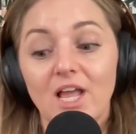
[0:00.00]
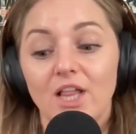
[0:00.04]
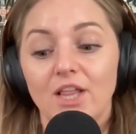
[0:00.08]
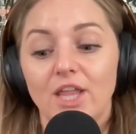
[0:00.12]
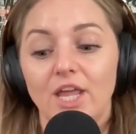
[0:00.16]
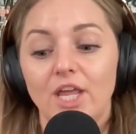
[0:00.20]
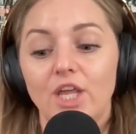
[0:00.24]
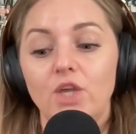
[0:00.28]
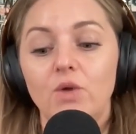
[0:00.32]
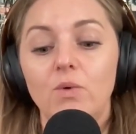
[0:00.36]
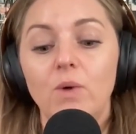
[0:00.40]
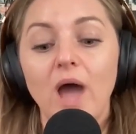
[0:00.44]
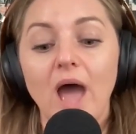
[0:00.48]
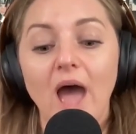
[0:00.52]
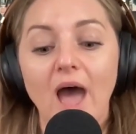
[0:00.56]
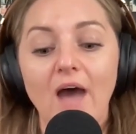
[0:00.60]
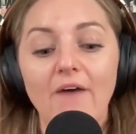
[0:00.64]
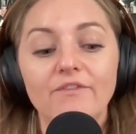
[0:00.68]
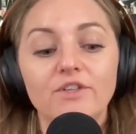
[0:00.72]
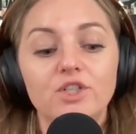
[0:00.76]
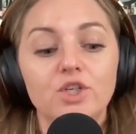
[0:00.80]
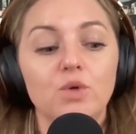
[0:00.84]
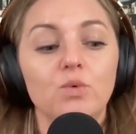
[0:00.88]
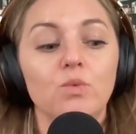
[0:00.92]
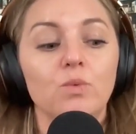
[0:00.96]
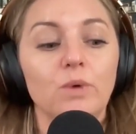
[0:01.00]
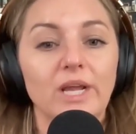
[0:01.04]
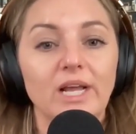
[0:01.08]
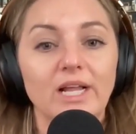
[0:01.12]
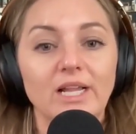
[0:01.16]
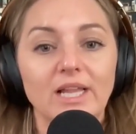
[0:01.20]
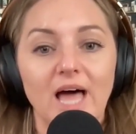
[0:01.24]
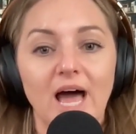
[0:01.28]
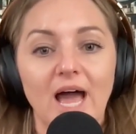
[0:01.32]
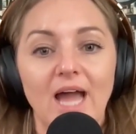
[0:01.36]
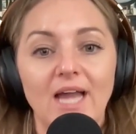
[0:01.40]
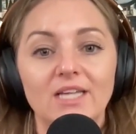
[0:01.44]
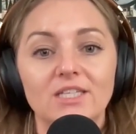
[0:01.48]
like you have to
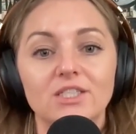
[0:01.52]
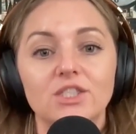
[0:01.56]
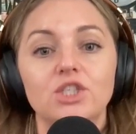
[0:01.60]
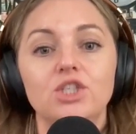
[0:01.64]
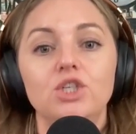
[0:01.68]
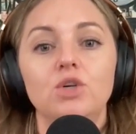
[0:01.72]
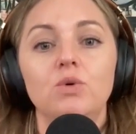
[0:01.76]
realize